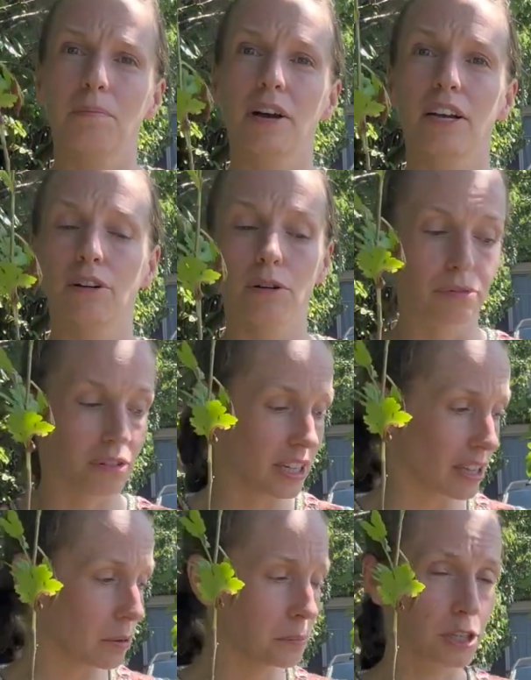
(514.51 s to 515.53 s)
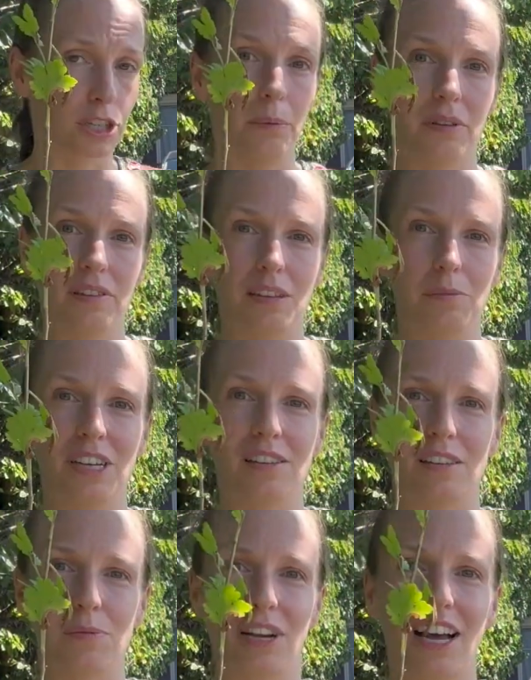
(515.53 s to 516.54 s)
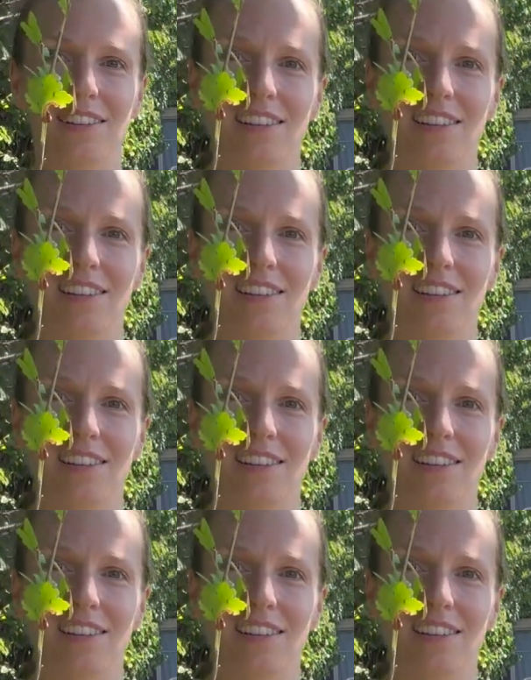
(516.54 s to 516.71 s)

but hopefully they'll bush up the same way as this one has,